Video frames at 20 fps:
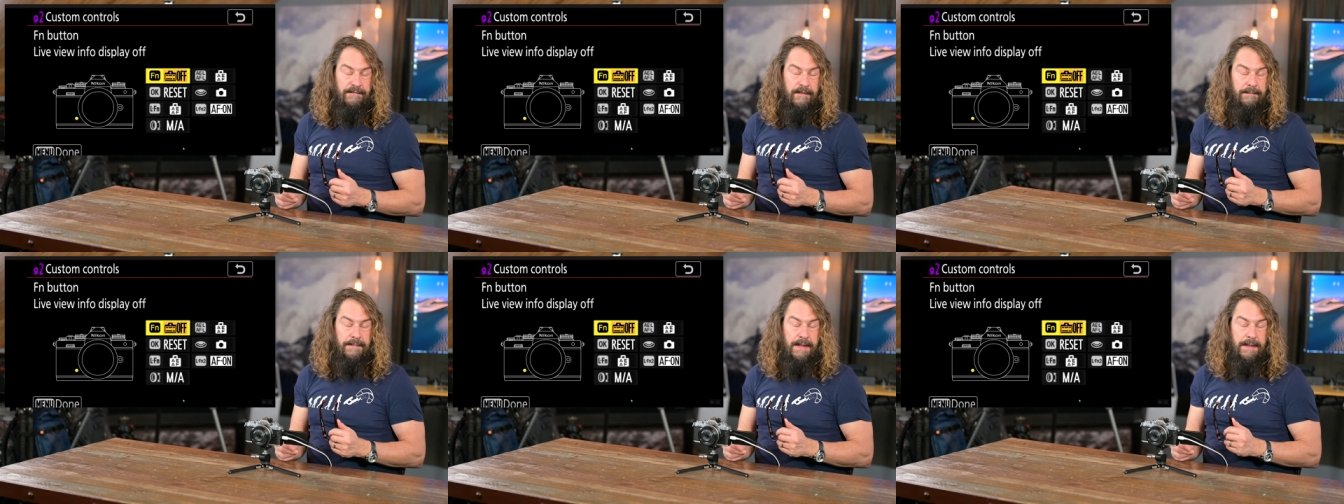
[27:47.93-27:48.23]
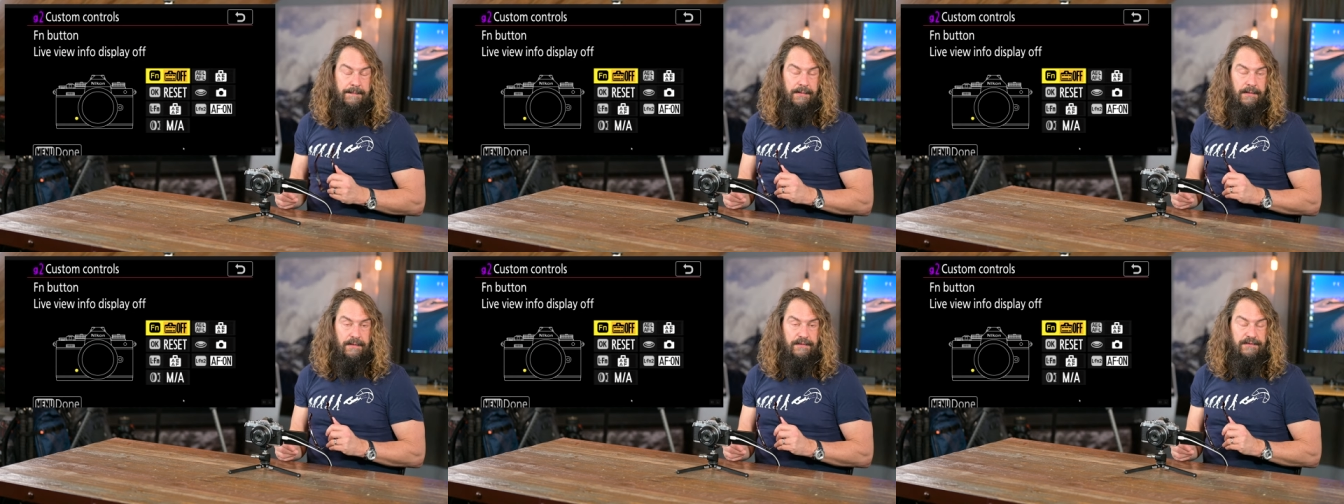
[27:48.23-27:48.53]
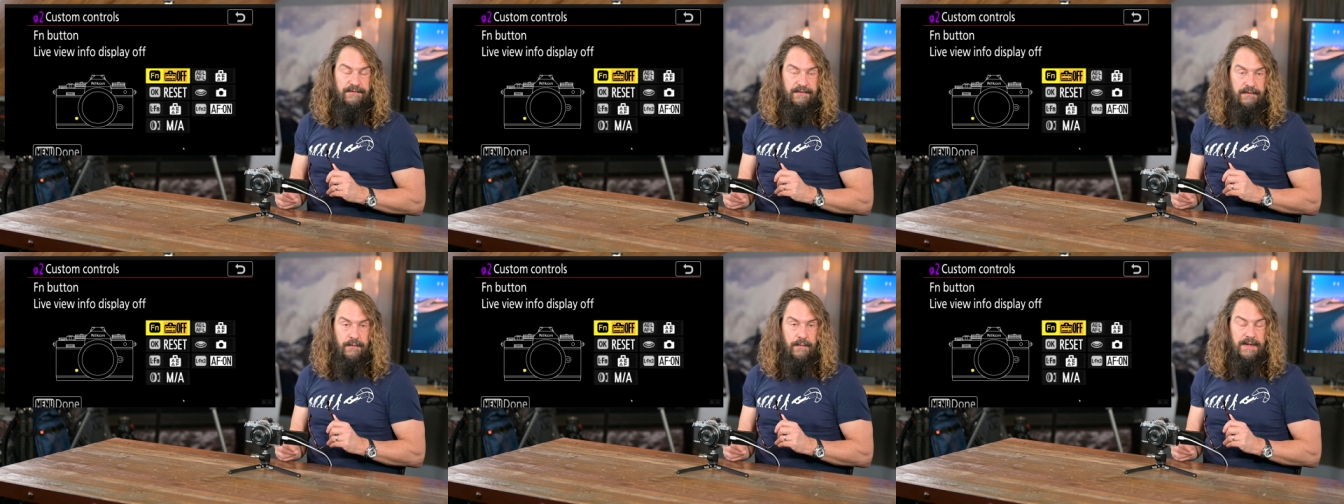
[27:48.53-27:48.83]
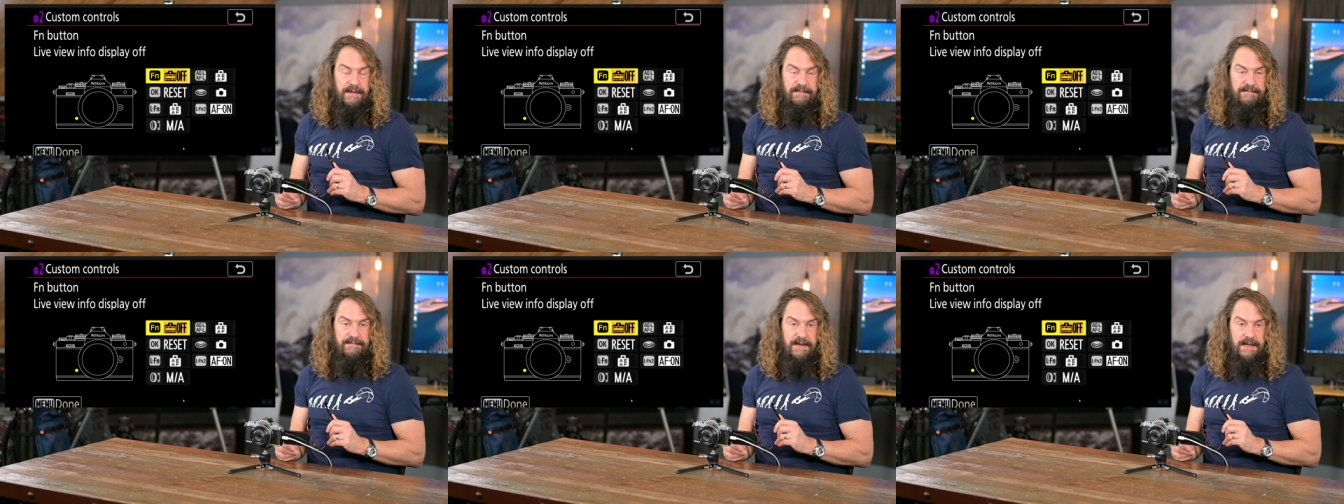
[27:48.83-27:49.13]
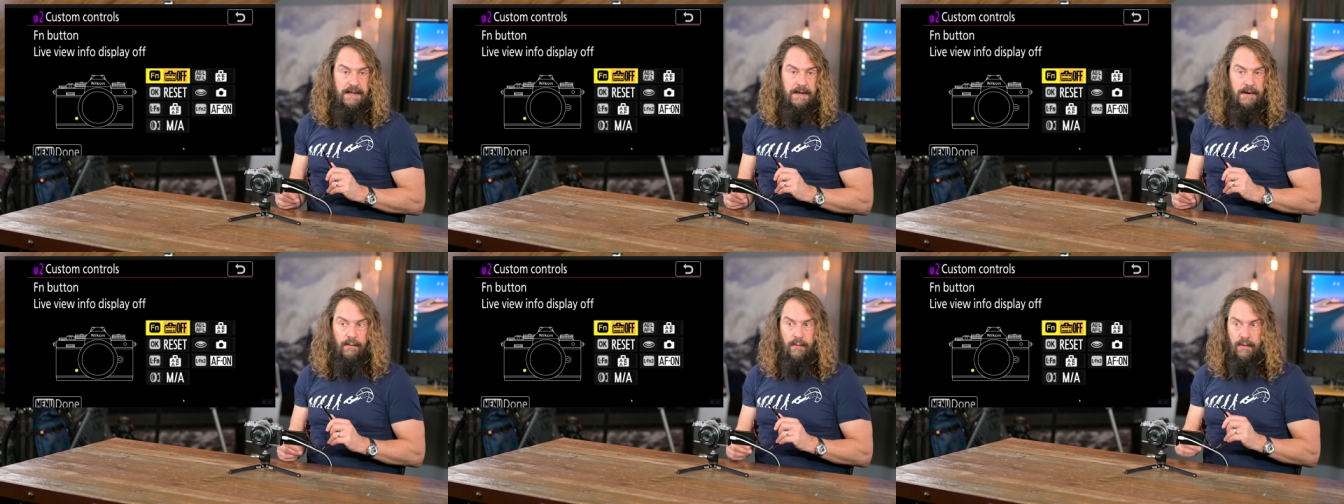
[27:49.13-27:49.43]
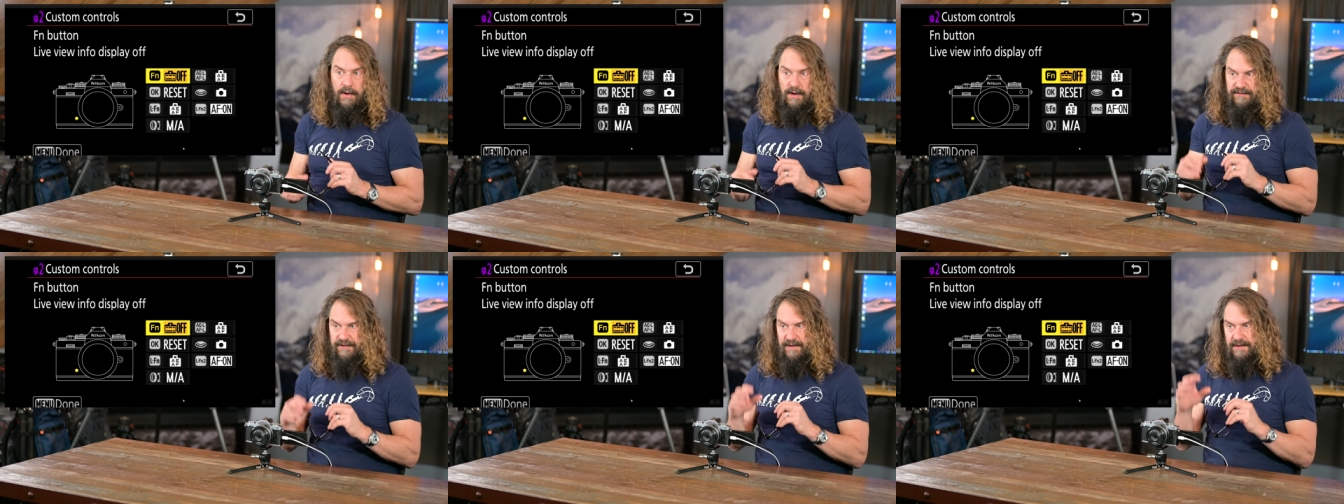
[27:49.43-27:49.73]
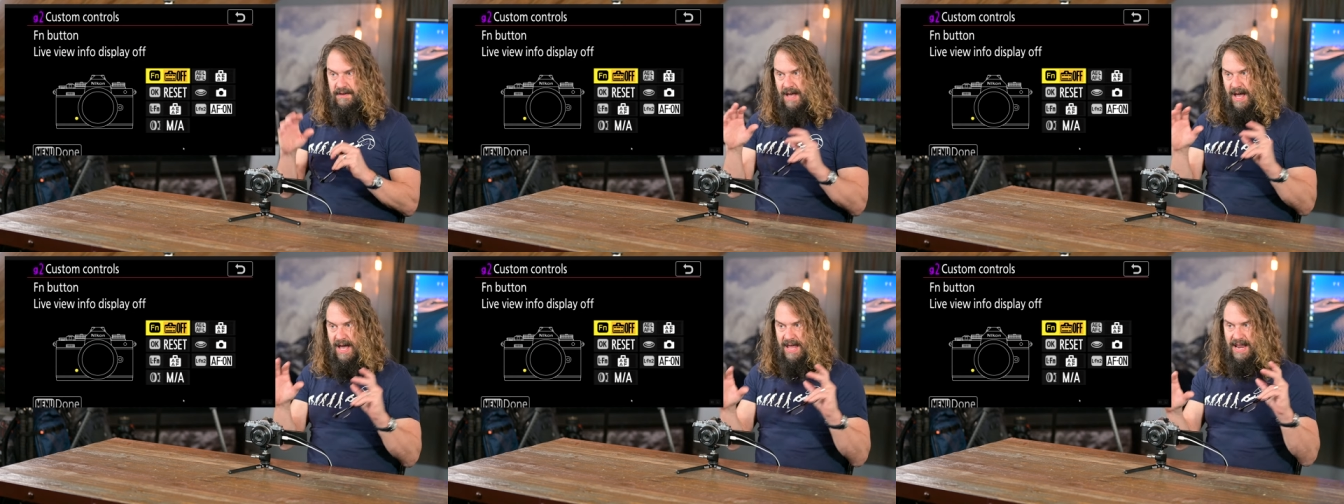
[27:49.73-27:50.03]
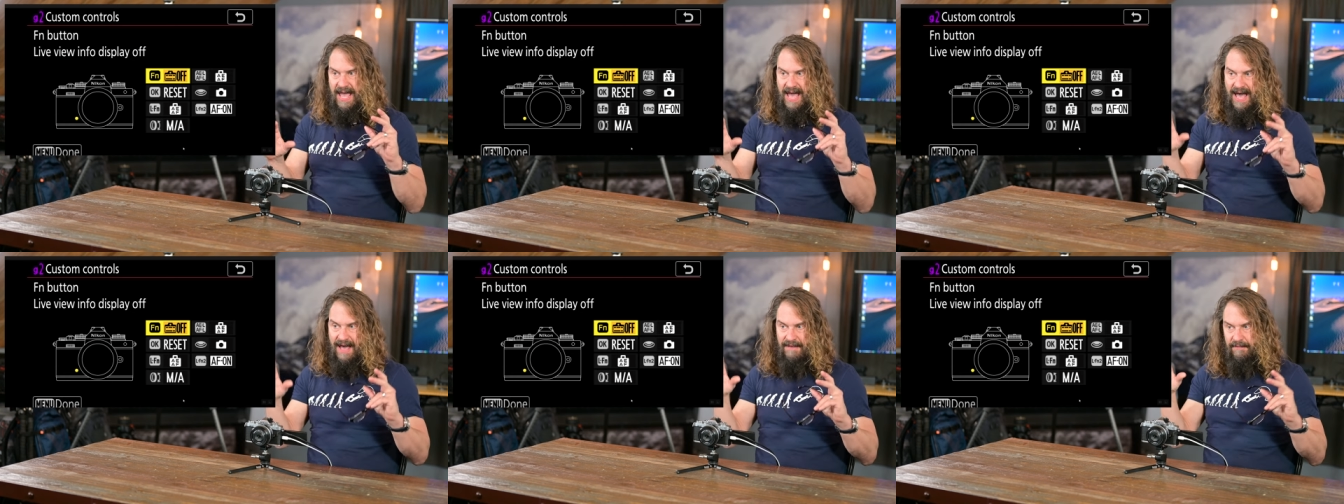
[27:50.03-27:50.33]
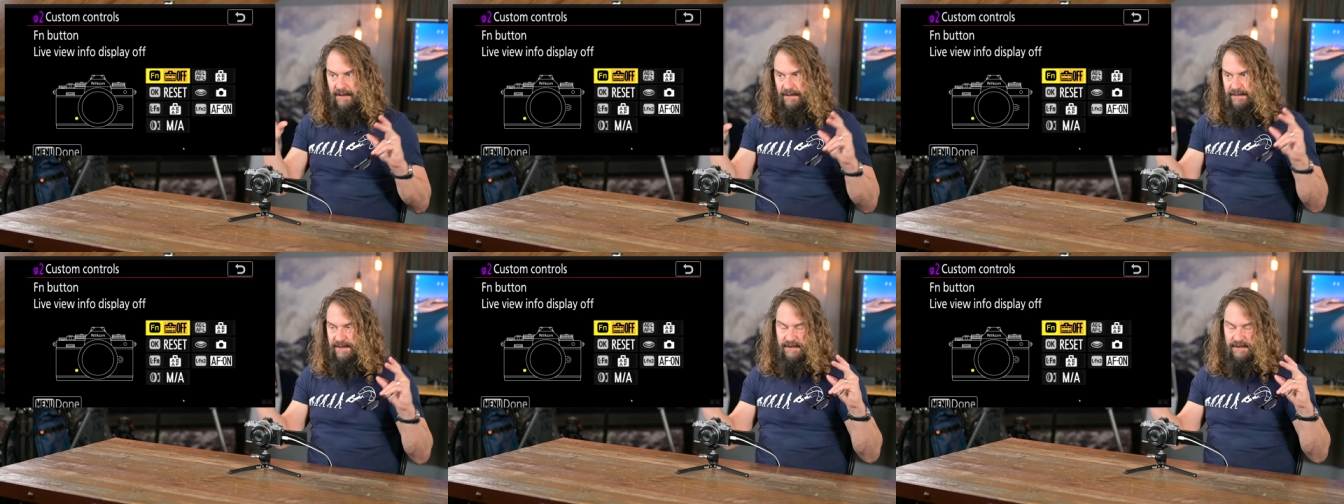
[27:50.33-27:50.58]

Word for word: for people doing video work to not have all